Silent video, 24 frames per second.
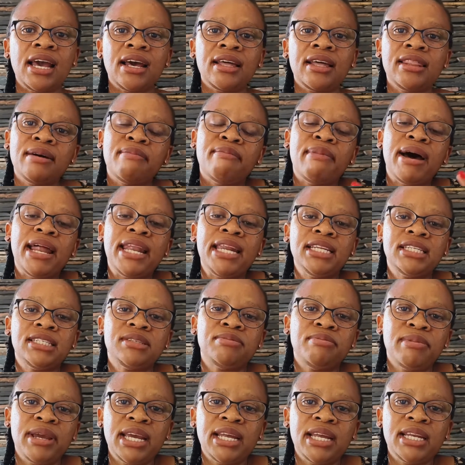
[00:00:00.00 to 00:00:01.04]
the
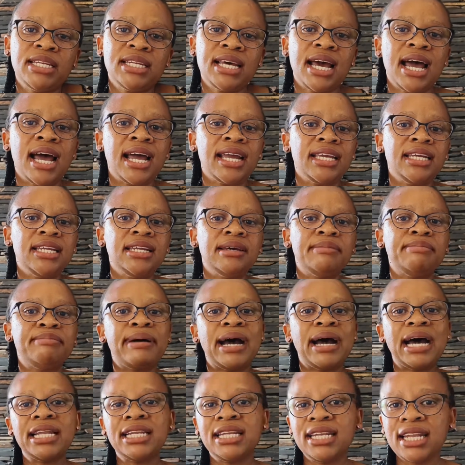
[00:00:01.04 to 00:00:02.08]
management are in a
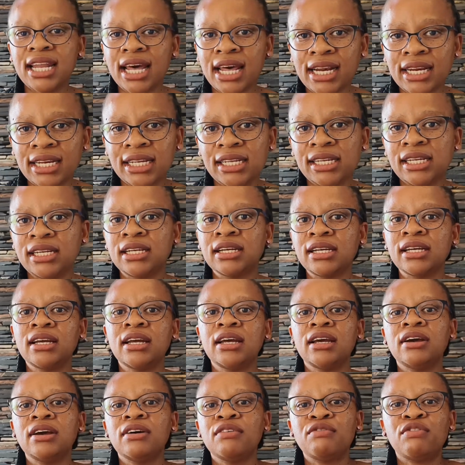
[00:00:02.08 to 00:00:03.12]
partnering
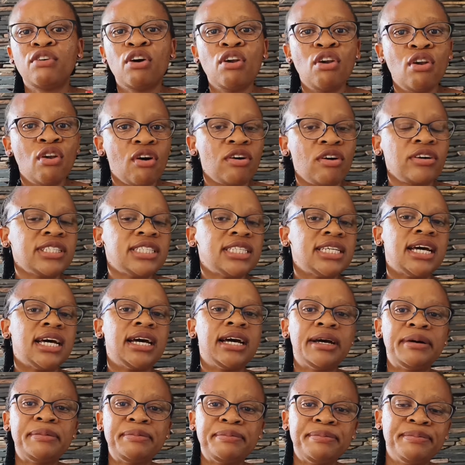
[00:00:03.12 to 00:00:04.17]
for
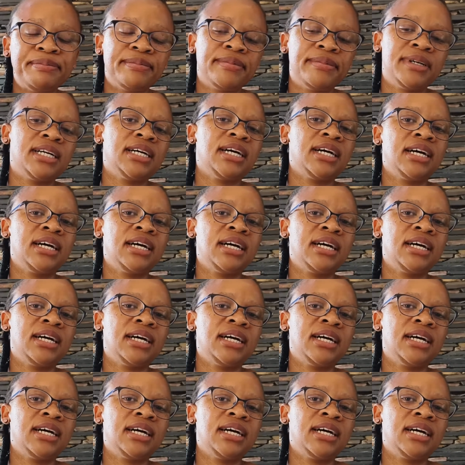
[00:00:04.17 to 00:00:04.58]
long-term